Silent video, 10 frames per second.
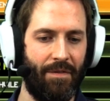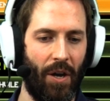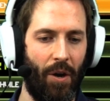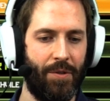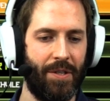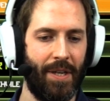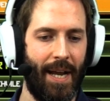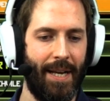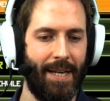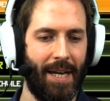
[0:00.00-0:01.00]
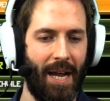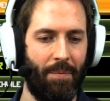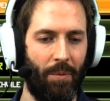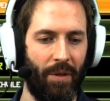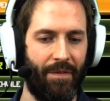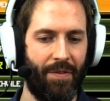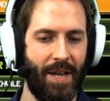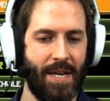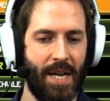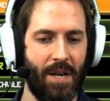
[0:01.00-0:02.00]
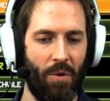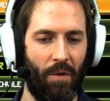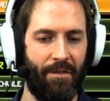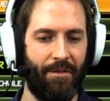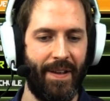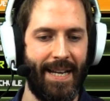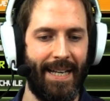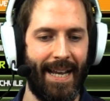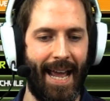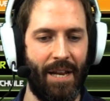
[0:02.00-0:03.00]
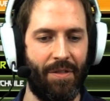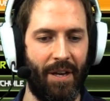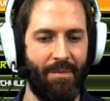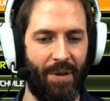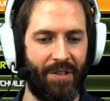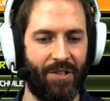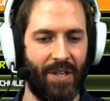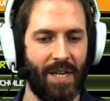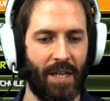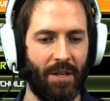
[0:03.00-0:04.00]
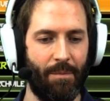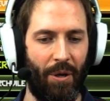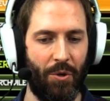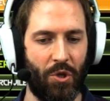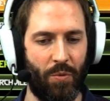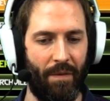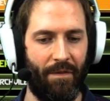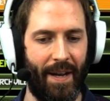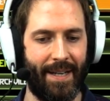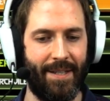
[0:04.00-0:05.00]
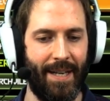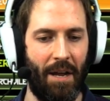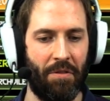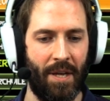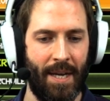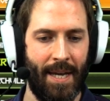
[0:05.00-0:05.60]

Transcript: the host is incapable of thinking or feeling anything but a singular compulsion to inflict death